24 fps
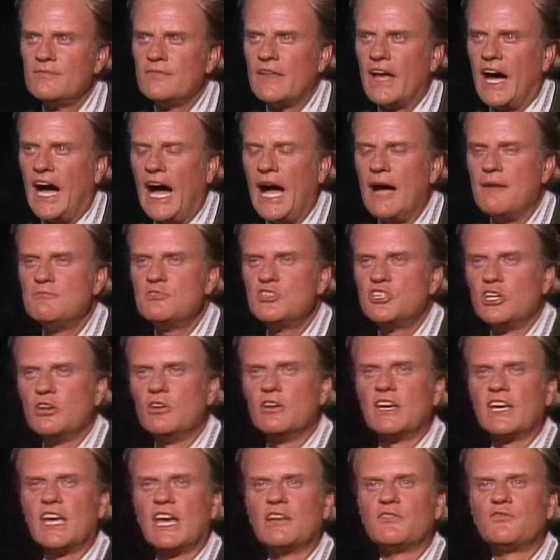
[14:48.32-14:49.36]
I'm
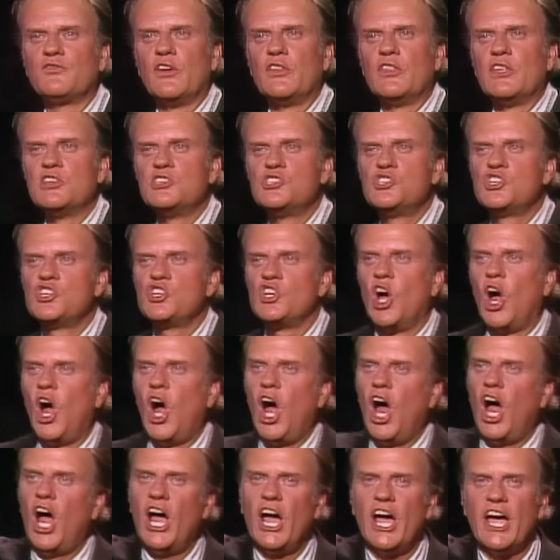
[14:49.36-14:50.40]
doing it for the
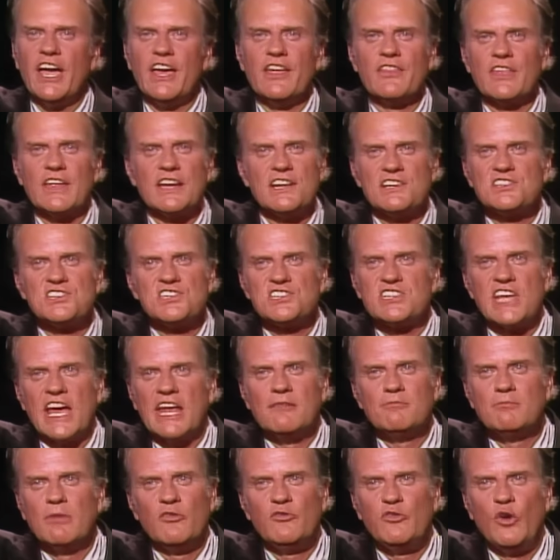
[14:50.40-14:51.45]
joy that is
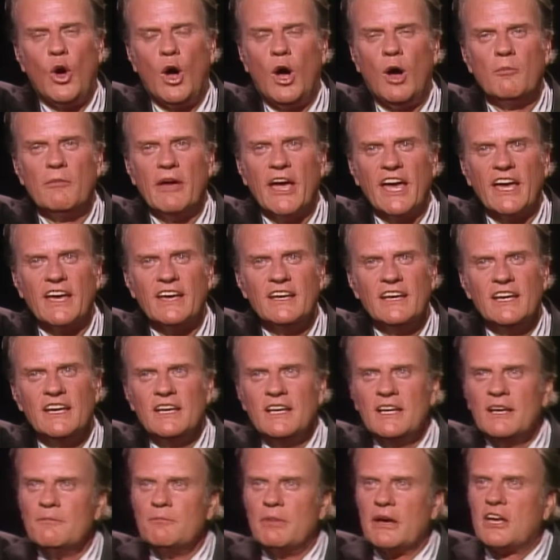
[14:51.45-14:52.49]
set before me,
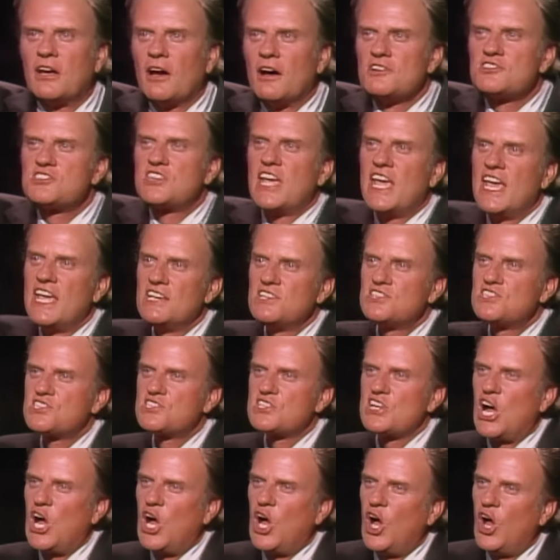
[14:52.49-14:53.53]
because he
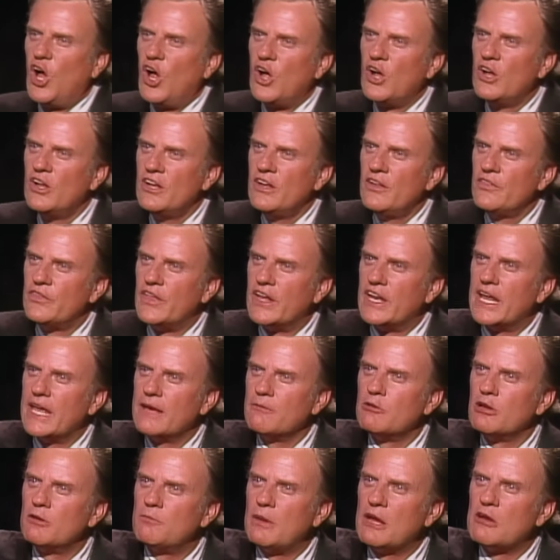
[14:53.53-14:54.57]
saw that he
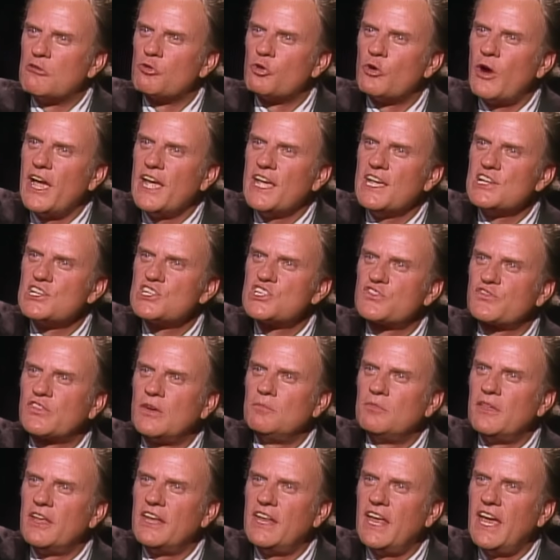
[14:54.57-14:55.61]
would be raised
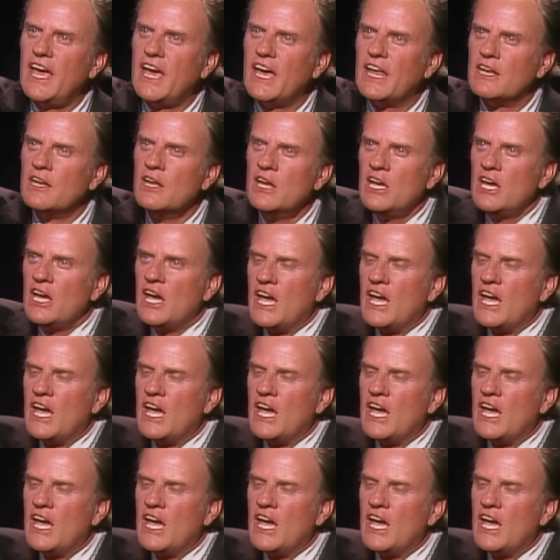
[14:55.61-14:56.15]
from the dead.